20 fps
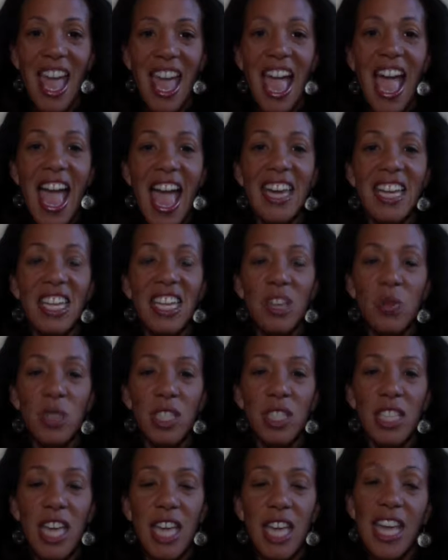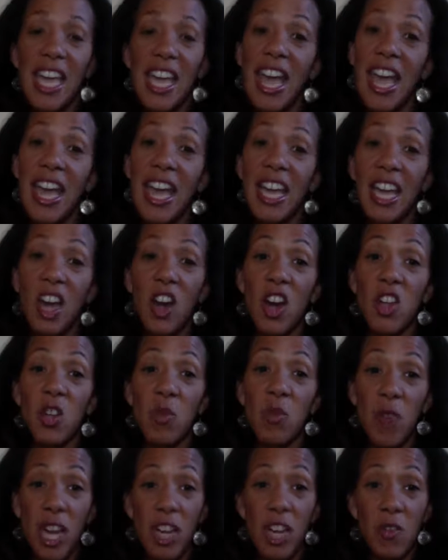and it will say, hey, are you
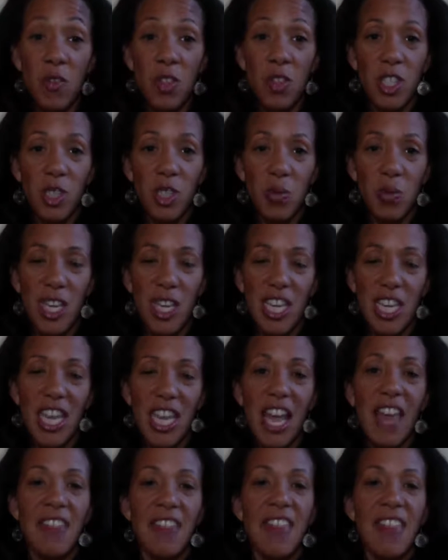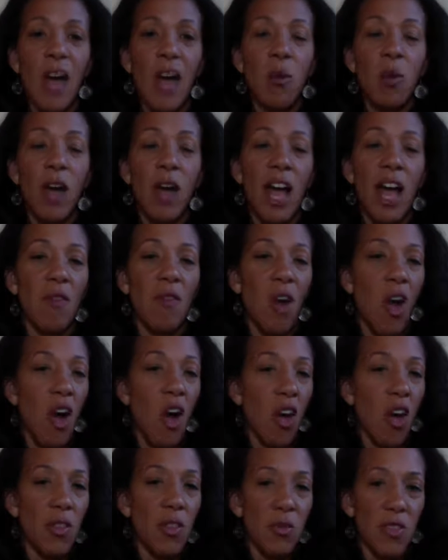ready for this week? And that will have
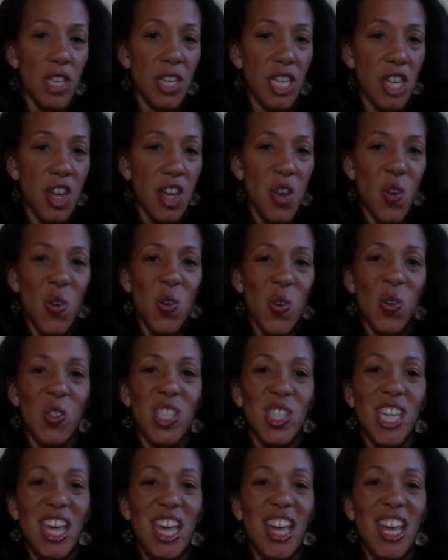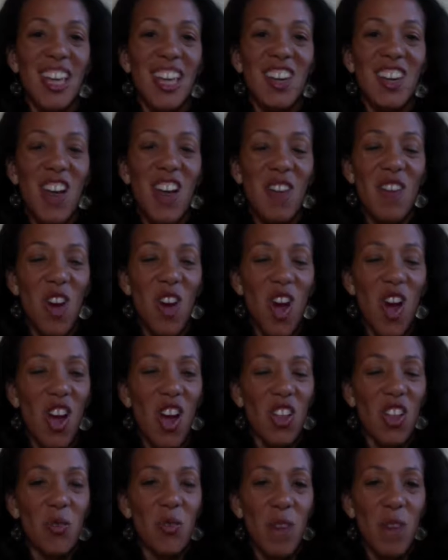all the videos. It'll have
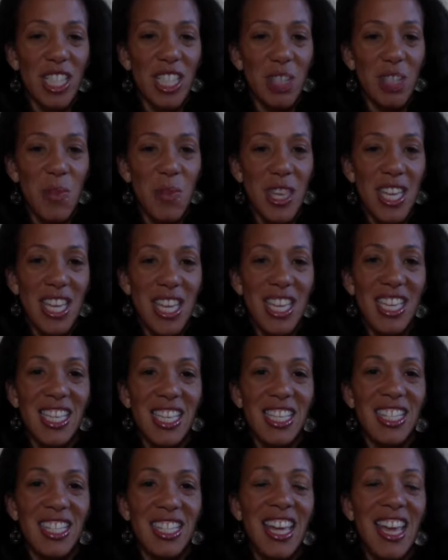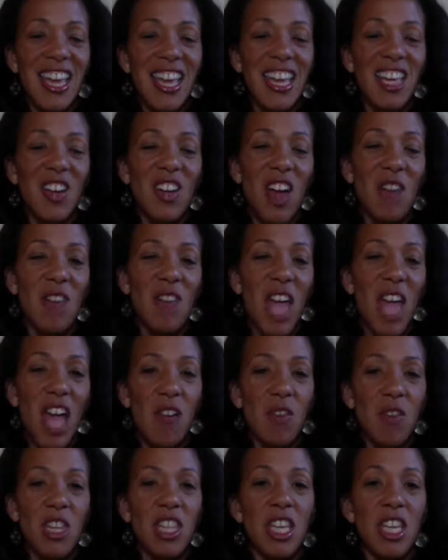all the recipes. It'll have
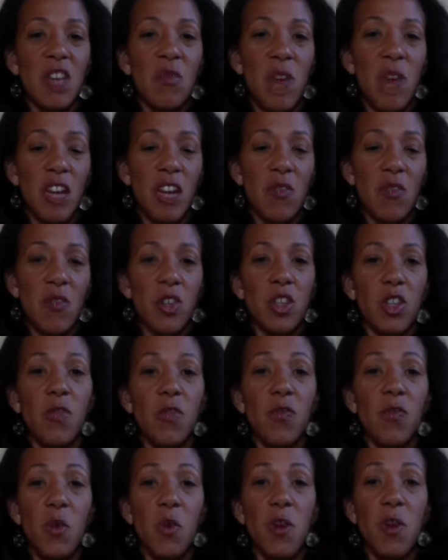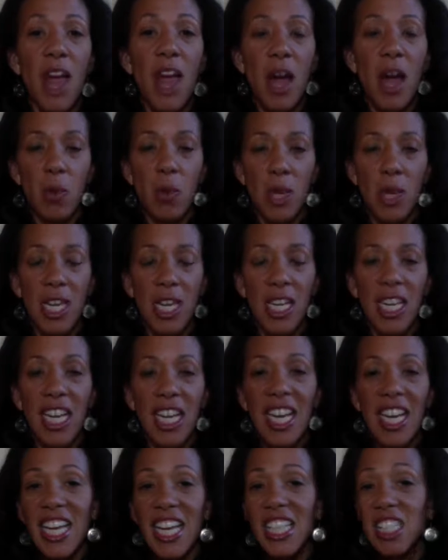everything ready for you for that week.
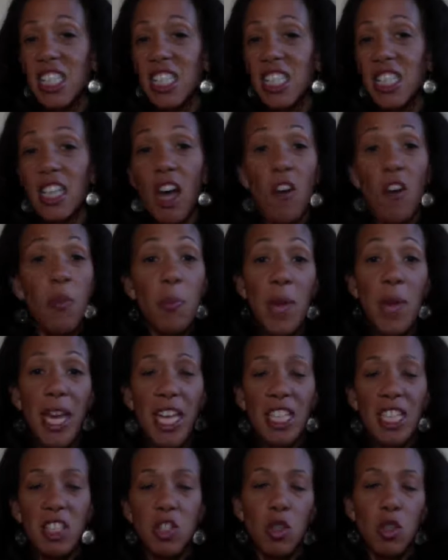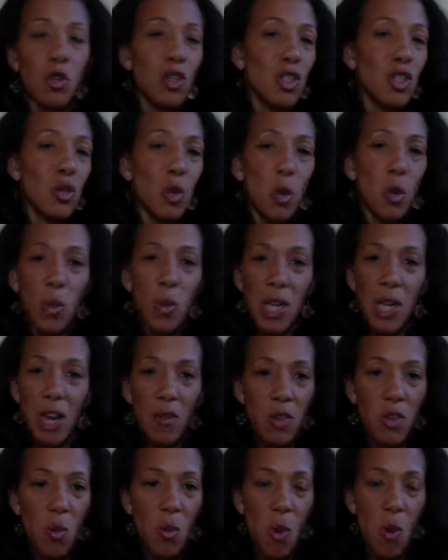It's self-paced, so you can do it whenever
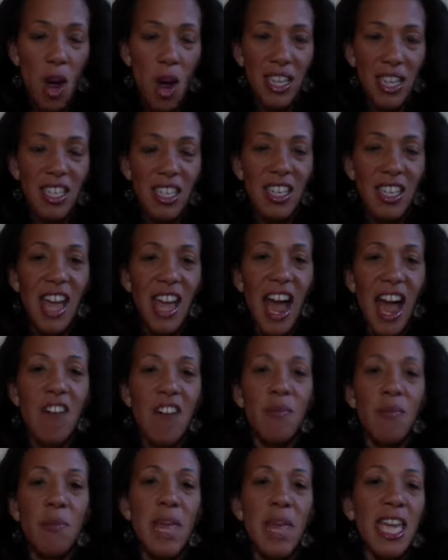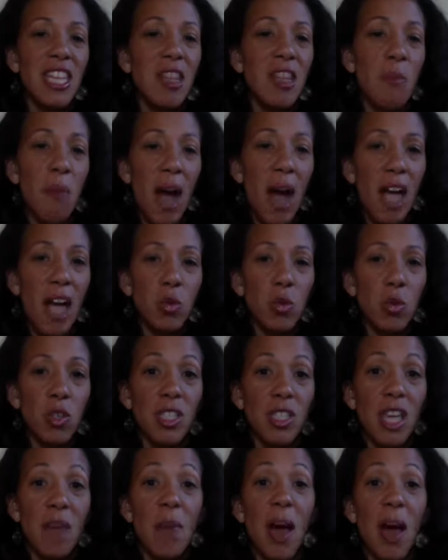you want. I've made the modules
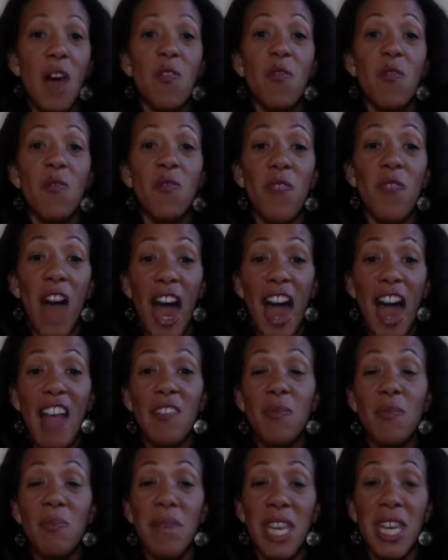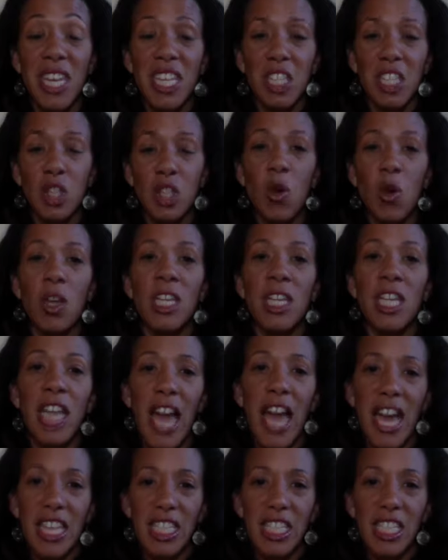about 5 minutes or
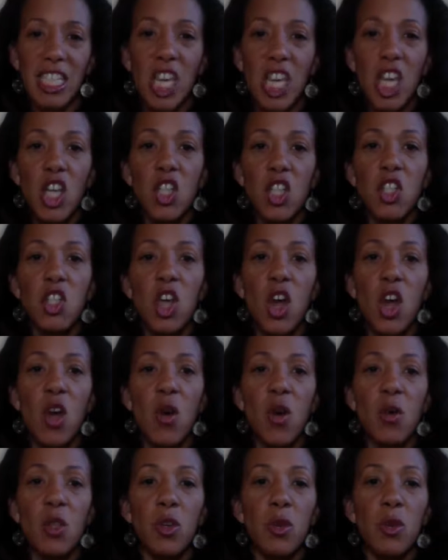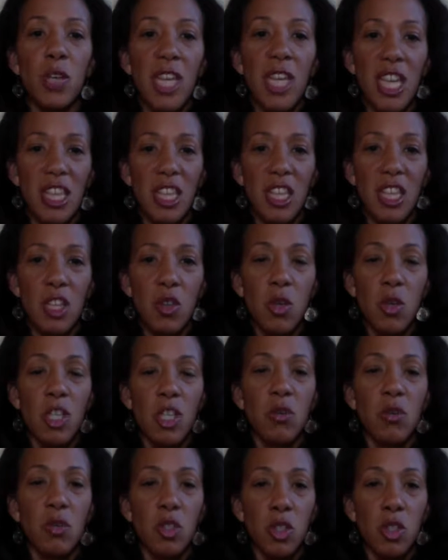less. So you
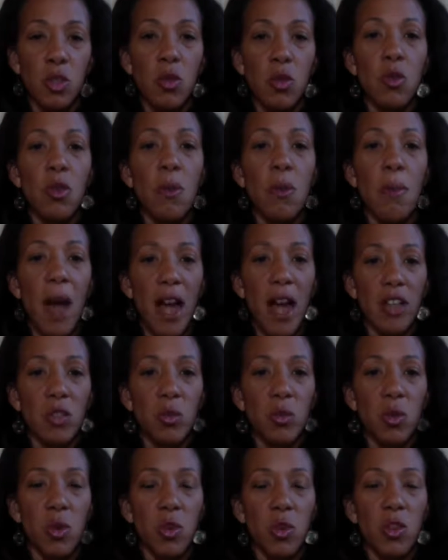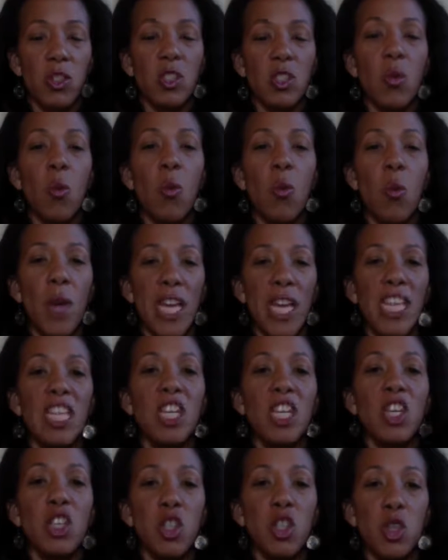can do the modules when
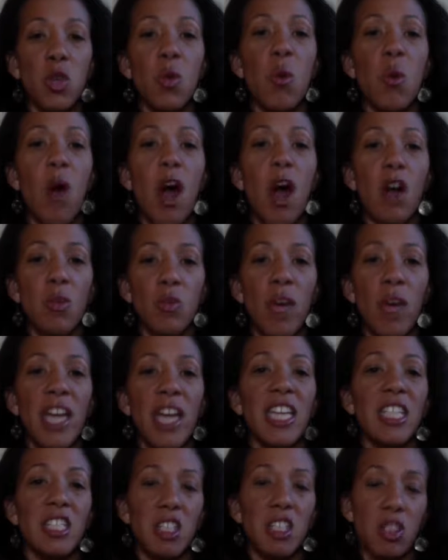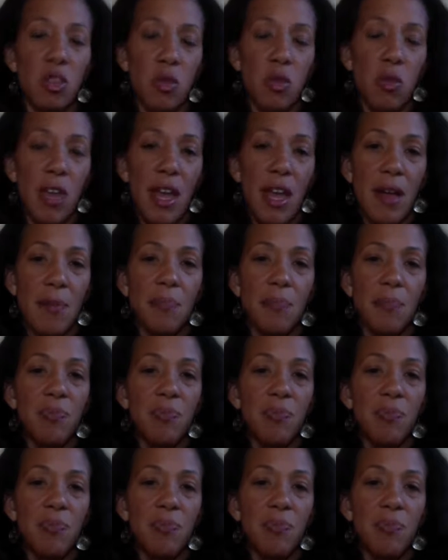you are ready to do them.